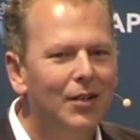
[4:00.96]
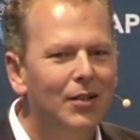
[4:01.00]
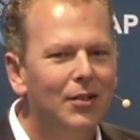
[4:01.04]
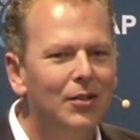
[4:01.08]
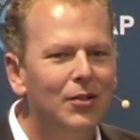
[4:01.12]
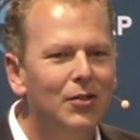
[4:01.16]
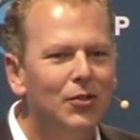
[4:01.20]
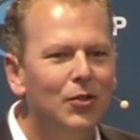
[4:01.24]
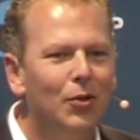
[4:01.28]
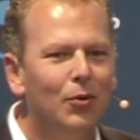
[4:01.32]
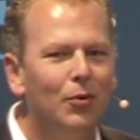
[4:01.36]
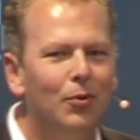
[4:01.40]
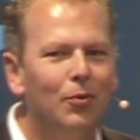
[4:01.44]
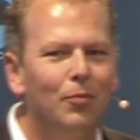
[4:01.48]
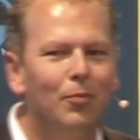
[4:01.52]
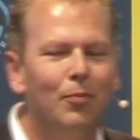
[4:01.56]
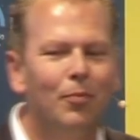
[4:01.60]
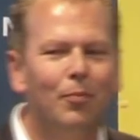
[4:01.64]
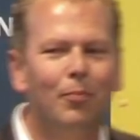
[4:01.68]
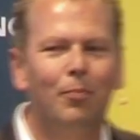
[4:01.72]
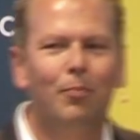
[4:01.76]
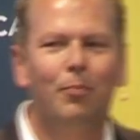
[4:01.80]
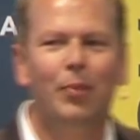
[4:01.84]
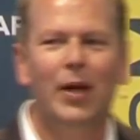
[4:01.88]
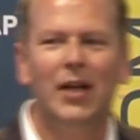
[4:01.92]
So
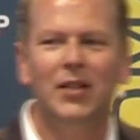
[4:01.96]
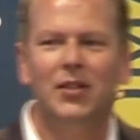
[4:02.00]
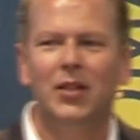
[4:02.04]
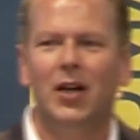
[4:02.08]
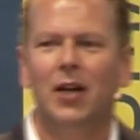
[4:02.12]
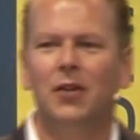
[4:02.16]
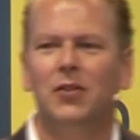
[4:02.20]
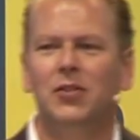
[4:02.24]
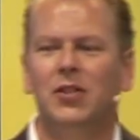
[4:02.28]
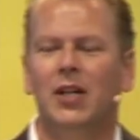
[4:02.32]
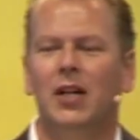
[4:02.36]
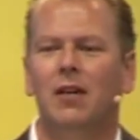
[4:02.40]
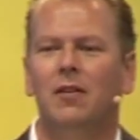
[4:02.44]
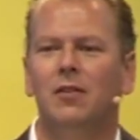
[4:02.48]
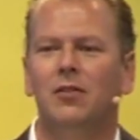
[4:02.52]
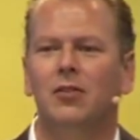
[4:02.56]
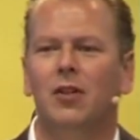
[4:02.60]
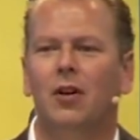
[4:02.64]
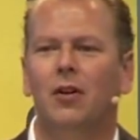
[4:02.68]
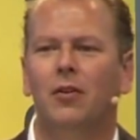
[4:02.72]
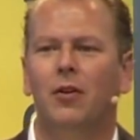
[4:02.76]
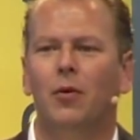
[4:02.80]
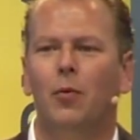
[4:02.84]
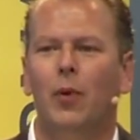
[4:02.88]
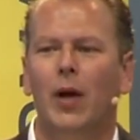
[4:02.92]
basing ourselves
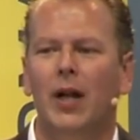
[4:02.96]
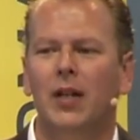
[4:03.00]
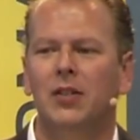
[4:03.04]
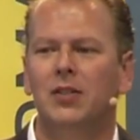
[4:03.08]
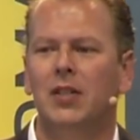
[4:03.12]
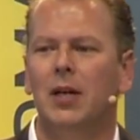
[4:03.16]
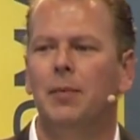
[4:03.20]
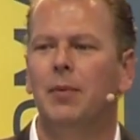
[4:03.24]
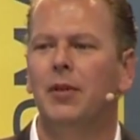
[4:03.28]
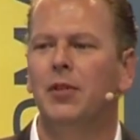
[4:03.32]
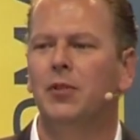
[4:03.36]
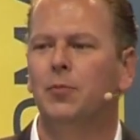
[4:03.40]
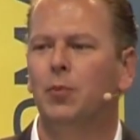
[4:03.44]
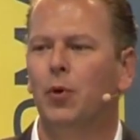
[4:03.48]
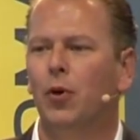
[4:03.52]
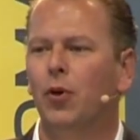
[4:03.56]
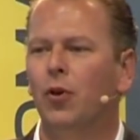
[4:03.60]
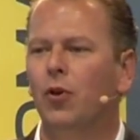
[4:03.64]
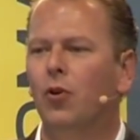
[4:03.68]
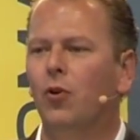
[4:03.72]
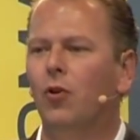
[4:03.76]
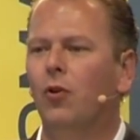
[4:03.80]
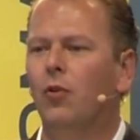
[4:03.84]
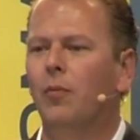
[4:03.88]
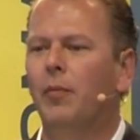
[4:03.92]
on a well-established
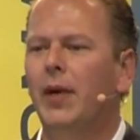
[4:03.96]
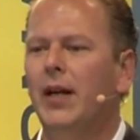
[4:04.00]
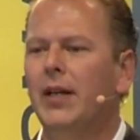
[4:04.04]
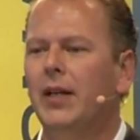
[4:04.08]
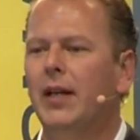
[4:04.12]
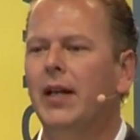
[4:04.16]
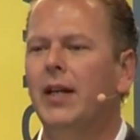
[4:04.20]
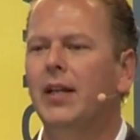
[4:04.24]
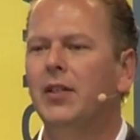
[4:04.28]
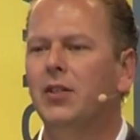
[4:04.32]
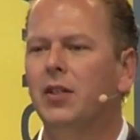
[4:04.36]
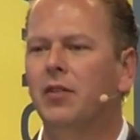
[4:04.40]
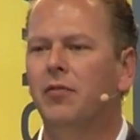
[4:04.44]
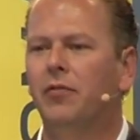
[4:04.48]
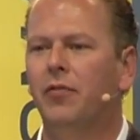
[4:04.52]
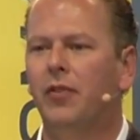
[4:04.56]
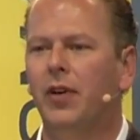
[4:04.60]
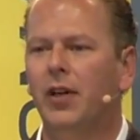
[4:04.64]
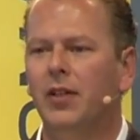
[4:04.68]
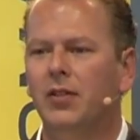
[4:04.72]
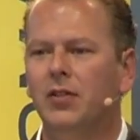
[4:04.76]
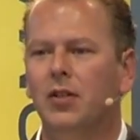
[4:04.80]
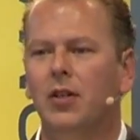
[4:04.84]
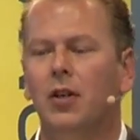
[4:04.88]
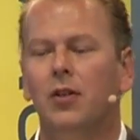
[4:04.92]
protocol made it easier for
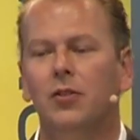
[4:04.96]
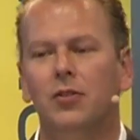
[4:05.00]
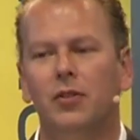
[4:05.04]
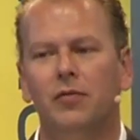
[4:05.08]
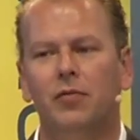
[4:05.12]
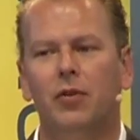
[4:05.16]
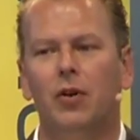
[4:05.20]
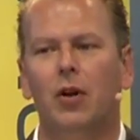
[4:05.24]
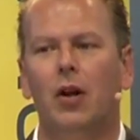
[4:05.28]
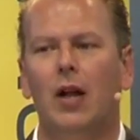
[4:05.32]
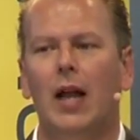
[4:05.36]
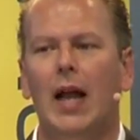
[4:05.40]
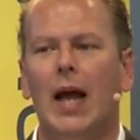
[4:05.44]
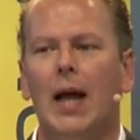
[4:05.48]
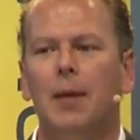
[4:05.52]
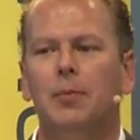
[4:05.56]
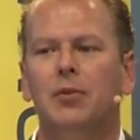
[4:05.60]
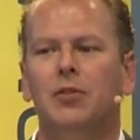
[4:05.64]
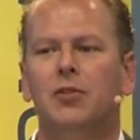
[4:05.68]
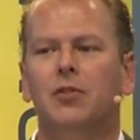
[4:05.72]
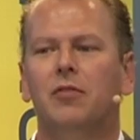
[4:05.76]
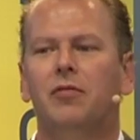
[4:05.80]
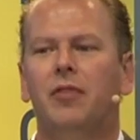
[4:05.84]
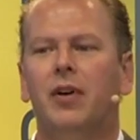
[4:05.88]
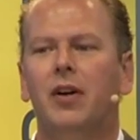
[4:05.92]
us and also for our labs
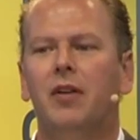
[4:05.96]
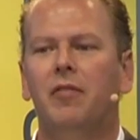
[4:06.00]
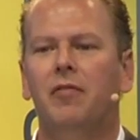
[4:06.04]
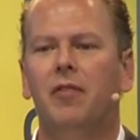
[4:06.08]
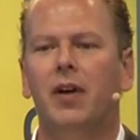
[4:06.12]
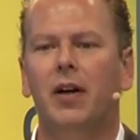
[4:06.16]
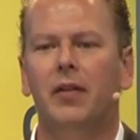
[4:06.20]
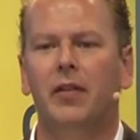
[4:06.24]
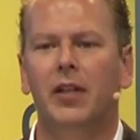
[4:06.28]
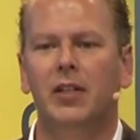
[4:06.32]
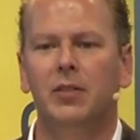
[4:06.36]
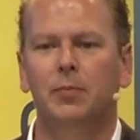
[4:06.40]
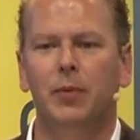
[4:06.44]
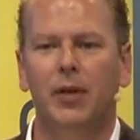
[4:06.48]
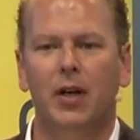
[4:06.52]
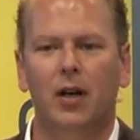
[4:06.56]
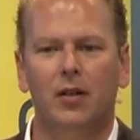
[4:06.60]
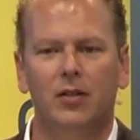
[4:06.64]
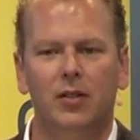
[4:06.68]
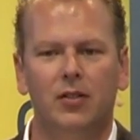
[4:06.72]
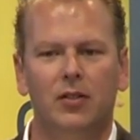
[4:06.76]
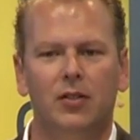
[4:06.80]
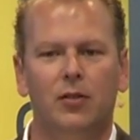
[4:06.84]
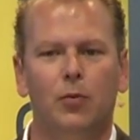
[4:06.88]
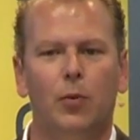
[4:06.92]
to verify this, because
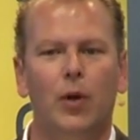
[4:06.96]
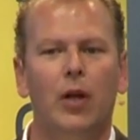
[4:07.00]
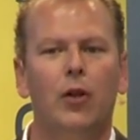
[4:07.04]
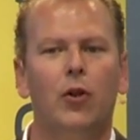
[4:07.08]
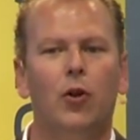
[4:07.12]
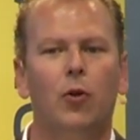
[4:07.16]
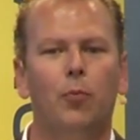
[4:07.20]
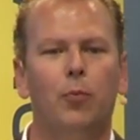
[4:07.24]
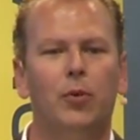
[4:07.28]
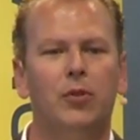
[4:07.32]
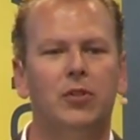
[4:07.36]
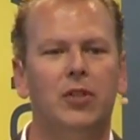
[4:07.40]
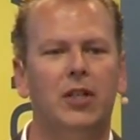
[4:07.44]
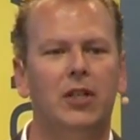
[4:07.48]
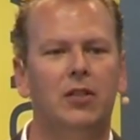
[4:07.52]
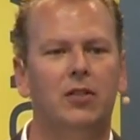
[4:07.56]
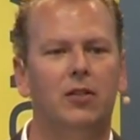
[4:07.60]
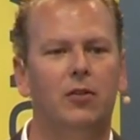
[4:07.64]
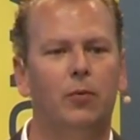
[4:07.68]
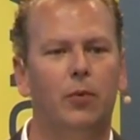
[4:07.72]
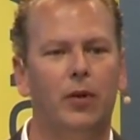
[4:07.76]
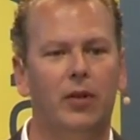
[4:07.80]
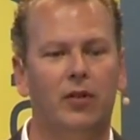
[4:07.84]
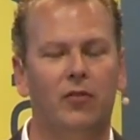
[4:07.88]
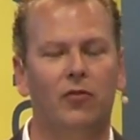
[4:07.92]
this is a well-known procedure
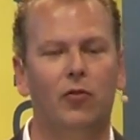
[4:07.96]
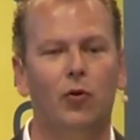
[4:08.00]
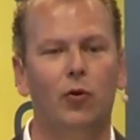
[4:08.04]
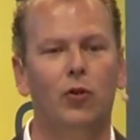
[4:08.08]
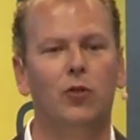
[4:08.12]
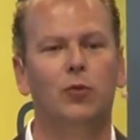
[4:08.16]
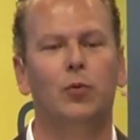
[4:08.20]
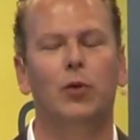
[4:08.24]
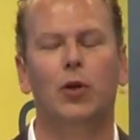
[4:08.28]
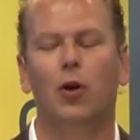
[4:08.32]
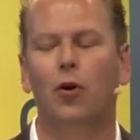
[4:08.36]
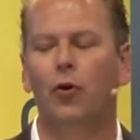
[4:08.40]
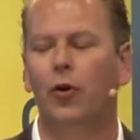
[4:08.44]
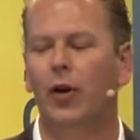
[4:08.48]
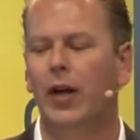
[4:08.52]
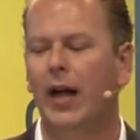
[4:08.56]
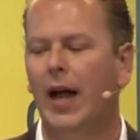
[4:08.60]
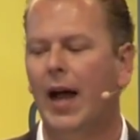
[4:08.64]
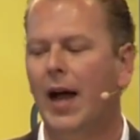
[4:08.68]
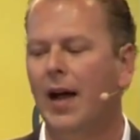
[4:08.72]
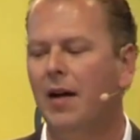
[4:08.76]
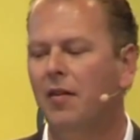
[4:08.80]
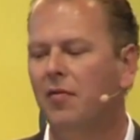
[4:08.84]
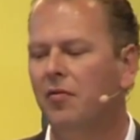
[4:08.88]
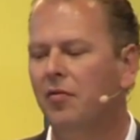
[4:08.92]
with tools we already
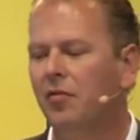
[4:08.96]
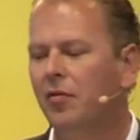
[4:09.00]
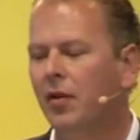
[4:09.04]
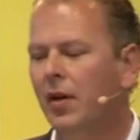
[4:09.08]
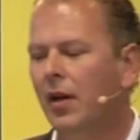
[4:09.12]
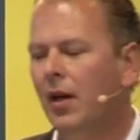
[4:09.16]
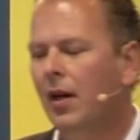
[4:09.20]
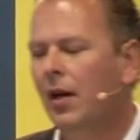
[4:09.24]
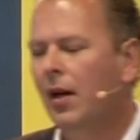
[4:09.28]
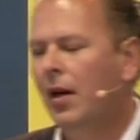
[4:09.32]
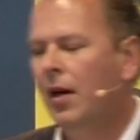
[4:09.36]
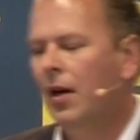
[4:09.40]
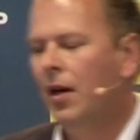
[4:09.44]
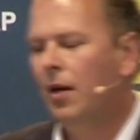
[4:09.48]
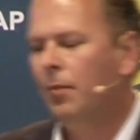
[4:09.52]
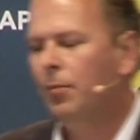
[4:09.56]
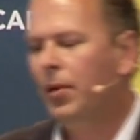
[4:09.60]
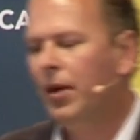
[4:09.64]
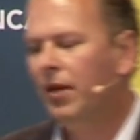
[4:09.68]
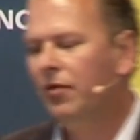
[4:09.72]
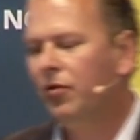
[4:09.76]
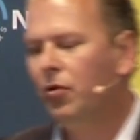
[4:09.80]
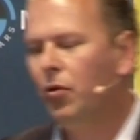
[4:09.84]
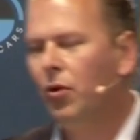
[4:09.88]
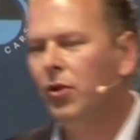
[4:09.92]
have. But
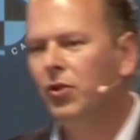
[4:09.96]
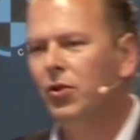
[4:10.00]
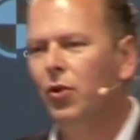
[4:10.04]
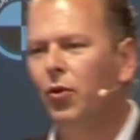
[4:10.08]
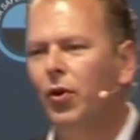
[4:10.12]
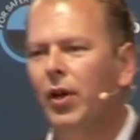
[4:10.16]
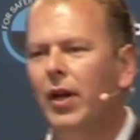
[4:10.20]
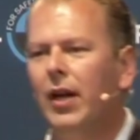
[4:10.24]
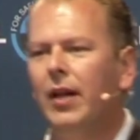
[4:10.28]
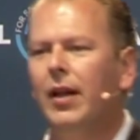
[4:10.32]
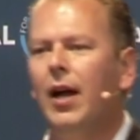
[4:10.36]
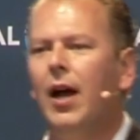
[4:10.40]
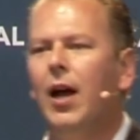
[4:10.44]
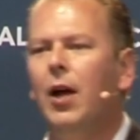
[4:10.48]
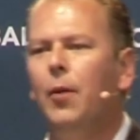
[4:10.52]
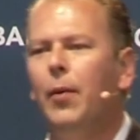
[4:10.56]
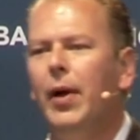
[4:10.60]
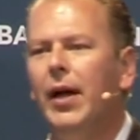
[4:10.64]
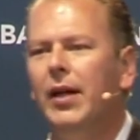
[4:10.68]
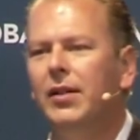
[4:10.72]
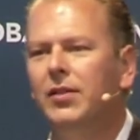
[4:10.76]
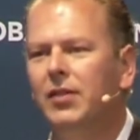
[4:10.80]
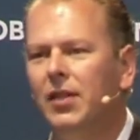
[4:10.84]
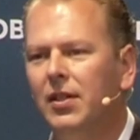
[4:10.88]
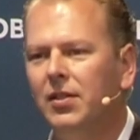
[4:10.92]
of course, looking at
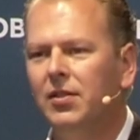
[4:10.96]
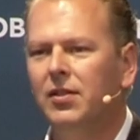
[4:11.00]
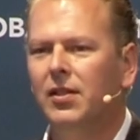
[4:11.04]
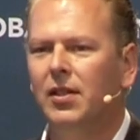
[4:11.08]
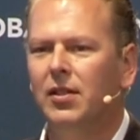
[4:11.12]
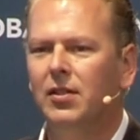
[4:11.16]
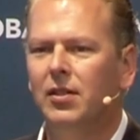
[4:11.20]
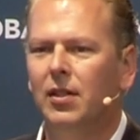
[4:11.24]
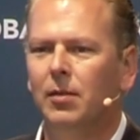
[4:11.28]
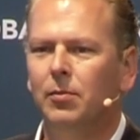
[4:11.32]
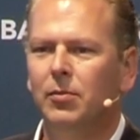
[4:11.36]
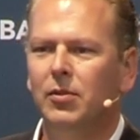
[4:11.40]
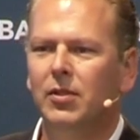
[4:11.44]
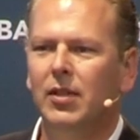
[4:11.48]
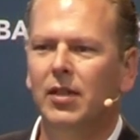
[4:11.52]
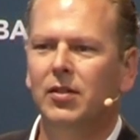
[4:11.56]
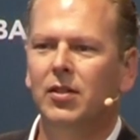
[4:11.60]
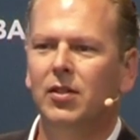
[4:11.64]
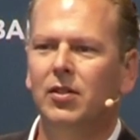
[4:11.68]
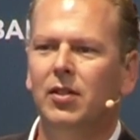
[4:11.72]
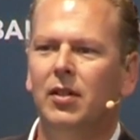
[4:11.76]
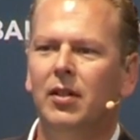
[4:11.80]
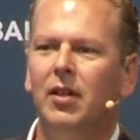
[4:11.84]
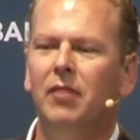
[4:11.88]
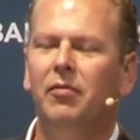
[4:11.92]
highway assist systems, this
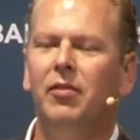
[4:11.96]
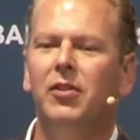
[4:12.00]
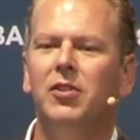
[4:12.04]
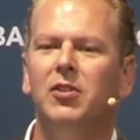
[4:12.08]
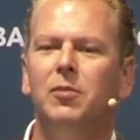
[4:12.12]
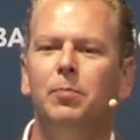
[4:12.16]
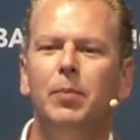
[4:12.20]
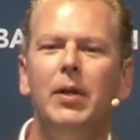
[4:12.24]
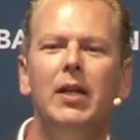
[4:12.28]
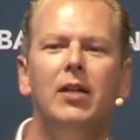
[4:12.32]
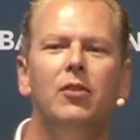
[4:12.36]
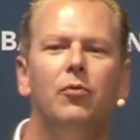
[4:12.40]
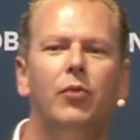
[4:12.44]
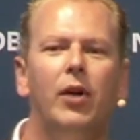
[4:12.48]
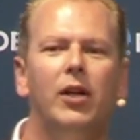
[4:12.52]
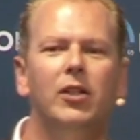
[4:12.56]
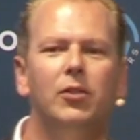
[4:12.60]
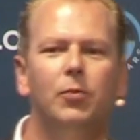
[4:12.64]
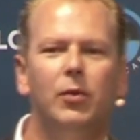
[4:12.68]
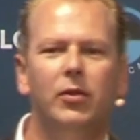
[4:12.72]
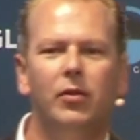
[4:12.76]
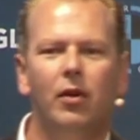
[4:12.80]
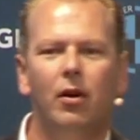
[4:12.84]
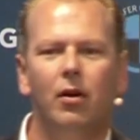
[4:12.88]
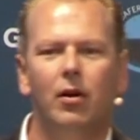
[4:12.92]
is a different speed range
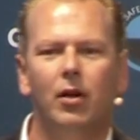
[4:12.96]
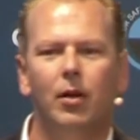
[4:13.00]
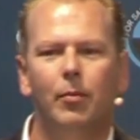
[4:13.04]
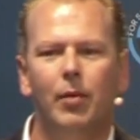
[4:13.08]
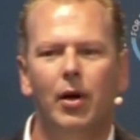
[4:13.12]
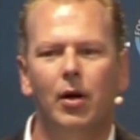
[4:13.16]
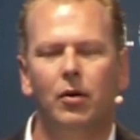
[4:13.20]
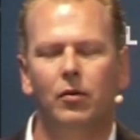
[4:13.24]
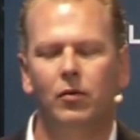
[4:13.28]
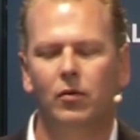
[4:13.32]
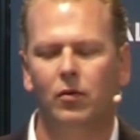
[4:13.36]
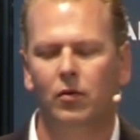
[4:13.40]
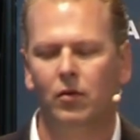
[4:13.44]
we're talking about.